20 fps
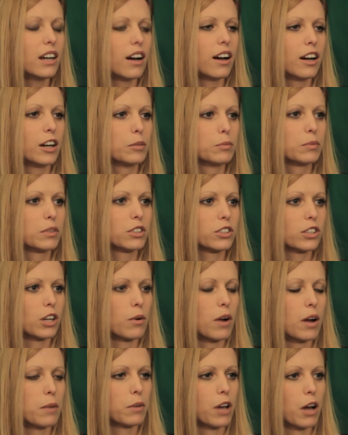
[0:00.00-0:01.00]
um,
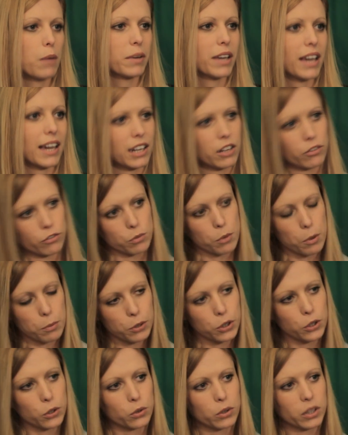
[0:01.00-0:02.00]
so I'm coming at it from a
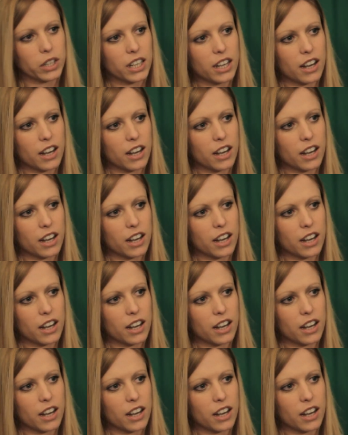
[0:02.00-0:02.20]
purely